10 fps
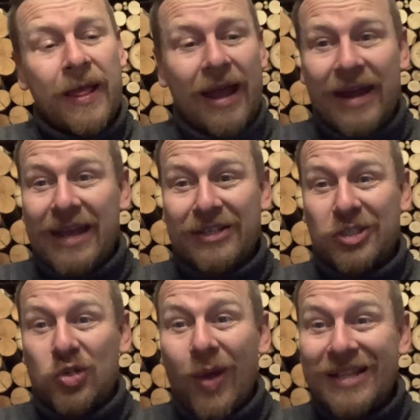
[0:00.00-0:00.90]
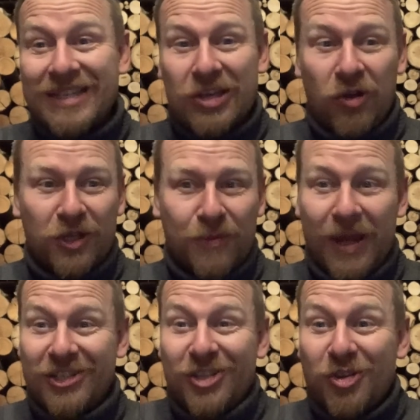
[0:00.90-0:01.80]
and he has 20
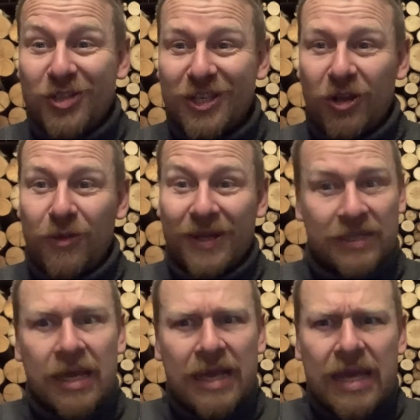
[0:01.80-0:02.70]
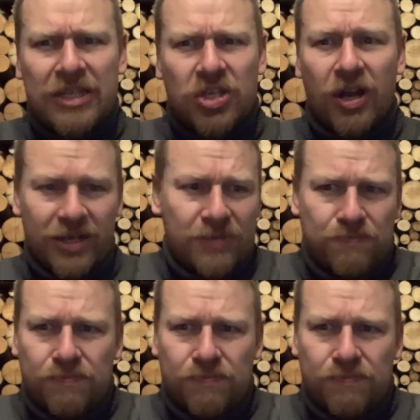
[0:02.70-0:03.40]
concubines, 30 concubines, he's got, and he's